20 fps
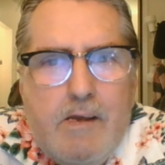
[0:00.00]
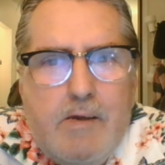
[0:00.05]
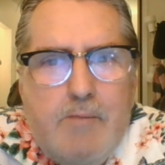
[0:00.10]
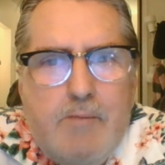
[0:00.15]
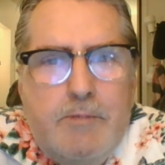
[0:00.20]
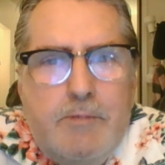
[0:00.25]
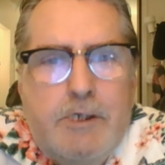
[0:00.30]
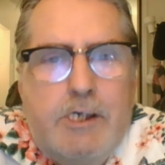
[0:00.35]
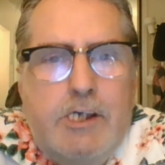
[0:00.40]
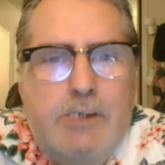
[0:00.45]

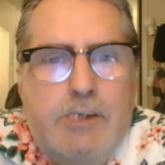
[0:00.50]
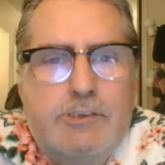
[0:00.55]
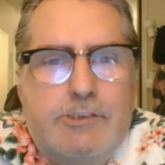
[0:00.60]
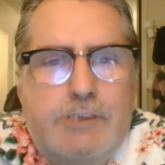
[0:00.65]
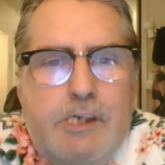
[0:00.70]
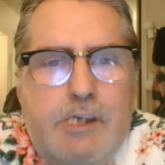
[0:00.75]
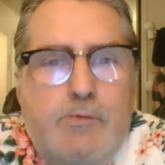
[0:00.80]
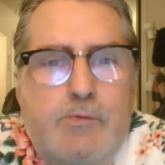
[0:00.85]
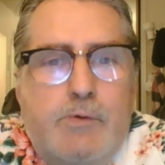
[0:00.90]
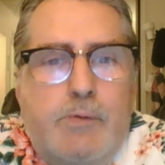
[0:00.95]
Because
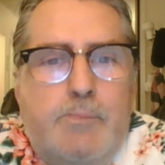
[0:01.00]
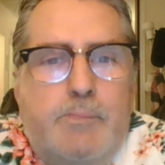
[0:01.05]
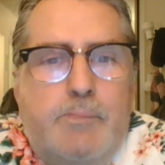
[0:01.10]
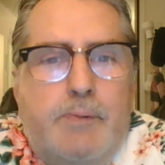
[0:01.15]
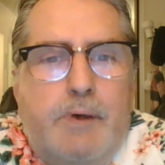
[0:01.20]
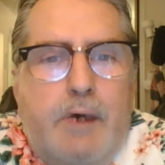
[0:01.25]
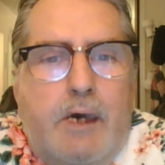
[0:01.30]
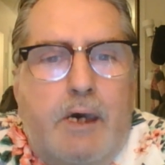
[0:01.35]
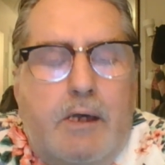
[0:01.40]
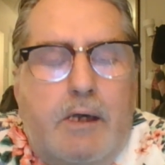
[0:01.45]
they
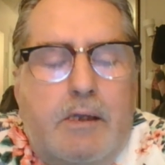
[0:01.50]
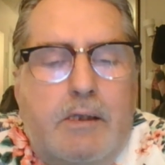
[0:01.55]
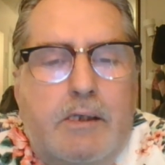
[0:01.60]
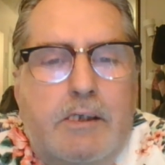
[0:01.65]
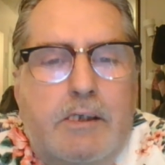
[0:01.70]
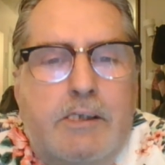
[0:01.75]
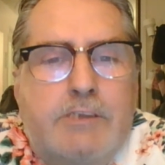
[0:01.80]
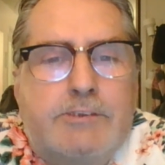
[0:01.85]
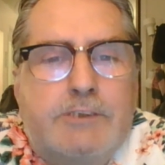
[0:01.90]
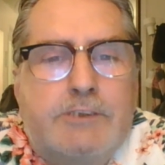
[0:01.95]
repel,
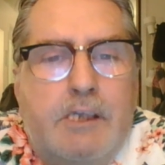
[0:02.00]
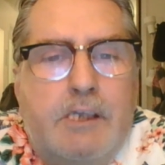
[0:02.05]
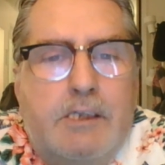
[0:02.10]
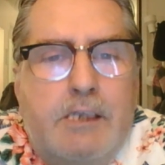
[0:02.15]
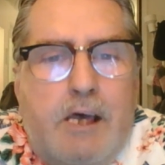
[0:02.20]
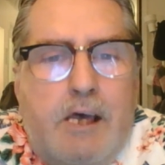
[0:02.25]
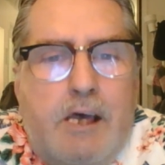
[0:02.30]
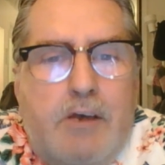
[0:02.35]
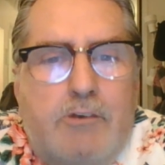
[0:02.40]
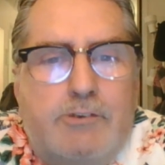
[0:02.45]
it
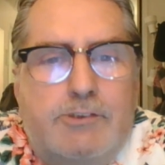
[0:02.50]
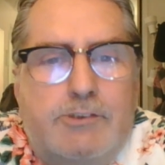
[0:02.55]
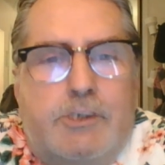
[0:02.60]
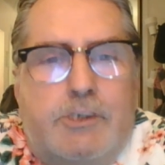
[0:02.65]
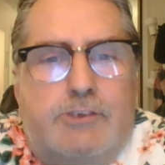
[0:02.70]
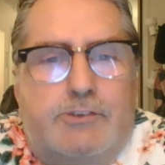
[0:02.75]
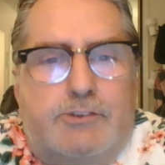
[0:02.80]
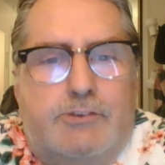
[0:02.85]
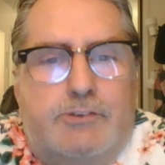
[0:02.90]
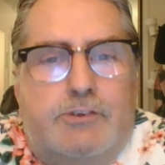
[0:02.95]
allows
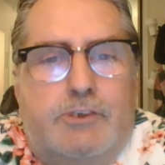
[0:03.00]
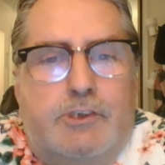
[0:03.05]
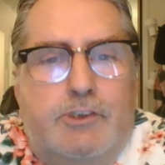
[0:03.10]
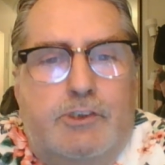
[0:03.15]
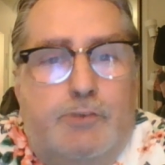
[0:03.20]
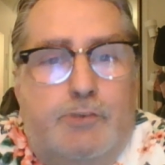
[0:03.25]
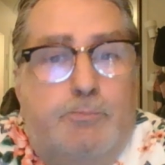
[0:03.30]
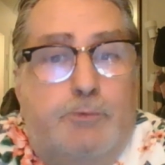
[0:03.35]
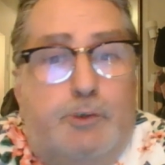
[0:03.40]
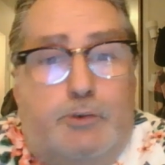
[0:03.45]
us
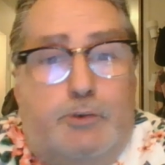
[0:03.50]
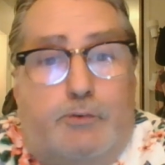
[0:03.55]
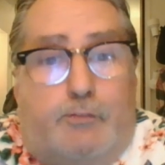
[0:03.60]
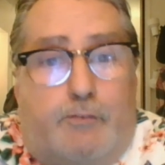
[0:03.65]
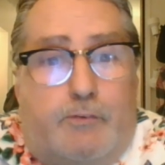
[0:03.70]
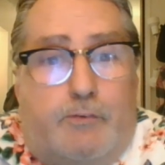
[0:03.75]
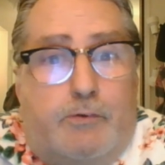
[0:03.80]
to move.